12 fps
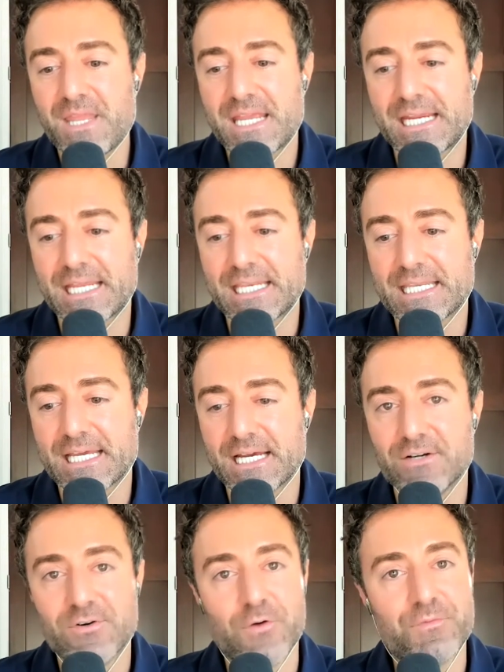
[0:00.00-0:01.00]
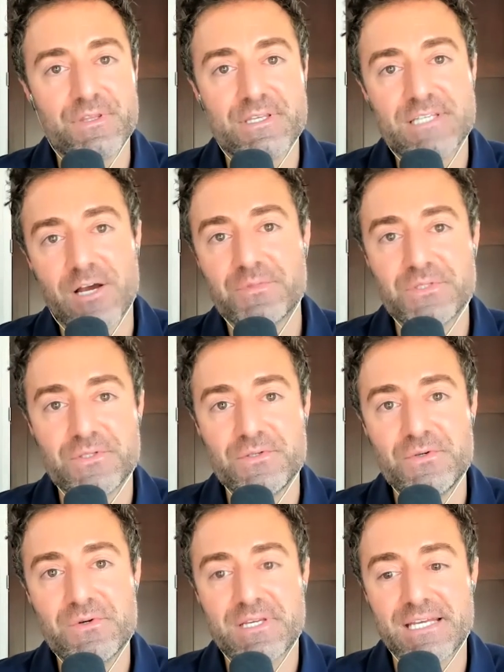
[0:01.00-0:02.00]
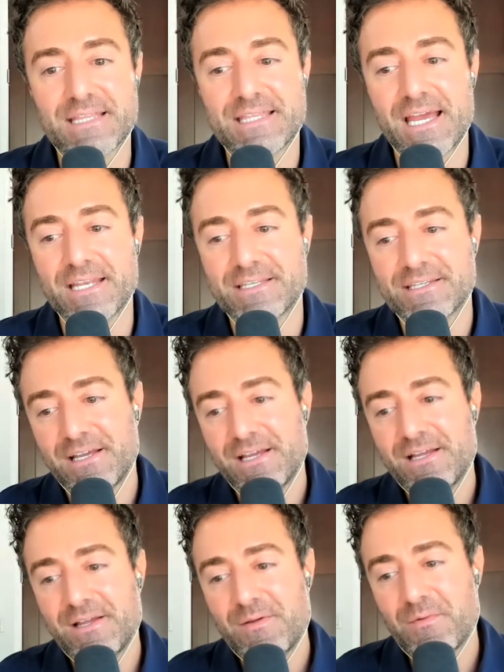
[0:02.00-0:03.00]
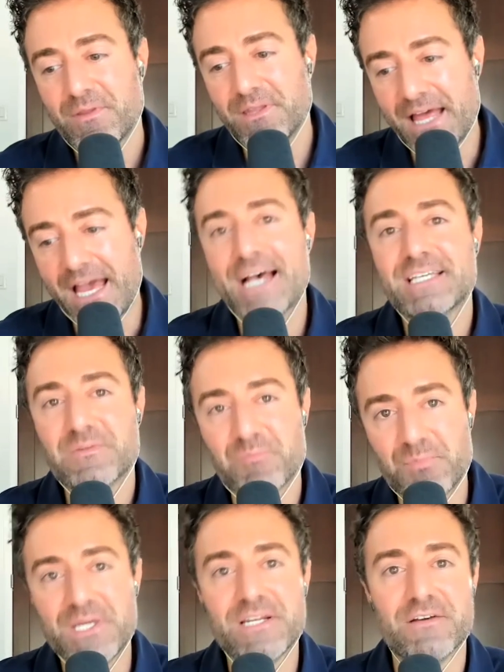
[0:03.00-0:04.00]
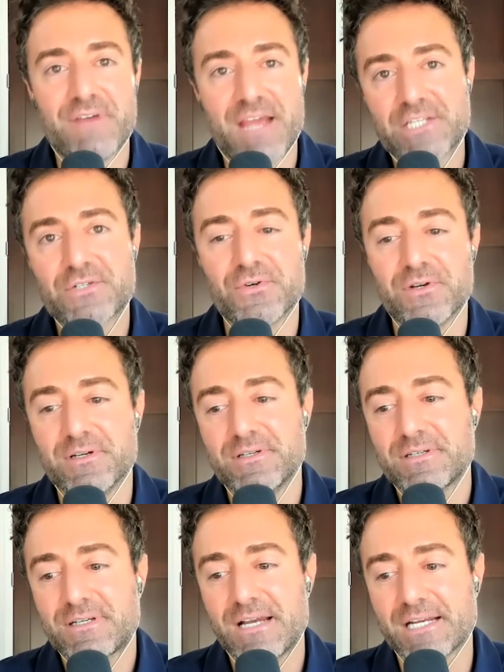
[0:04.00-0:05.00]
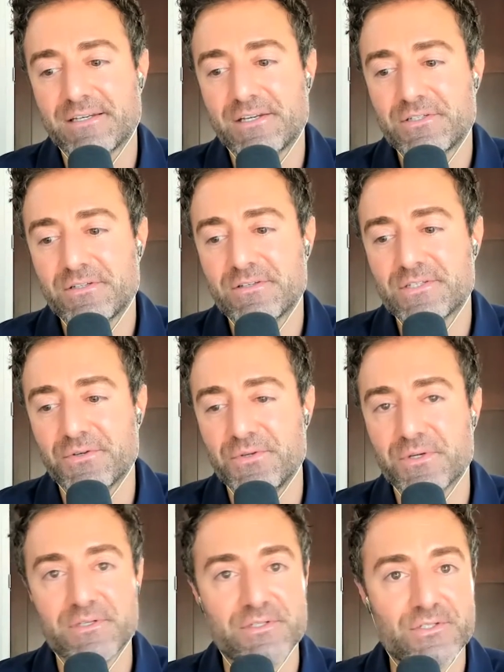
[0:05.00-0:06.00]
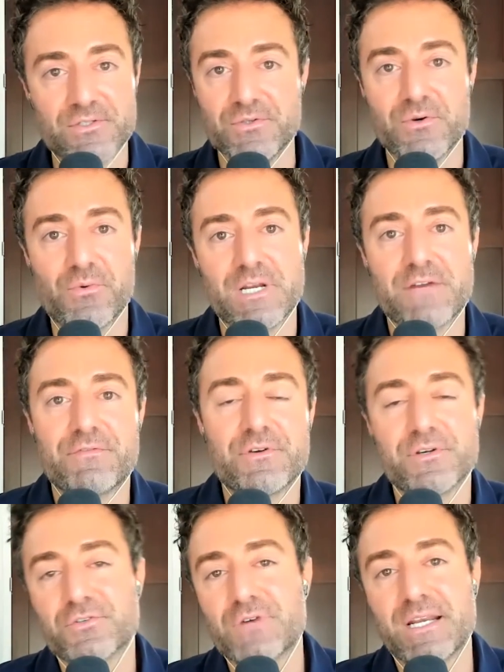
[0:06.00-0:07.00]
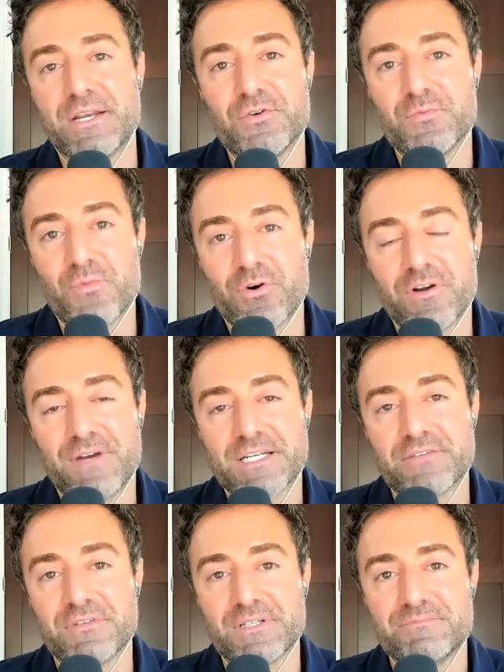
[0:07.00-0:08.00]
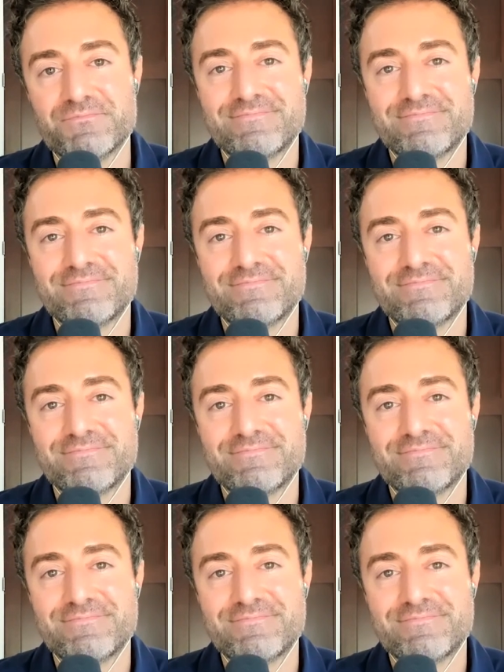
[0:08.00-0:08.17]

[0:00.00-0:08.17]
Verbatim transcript: And uh, hopefully this helps you get that last bit of extra cognition so you can do whatever you're trying to do more effectively.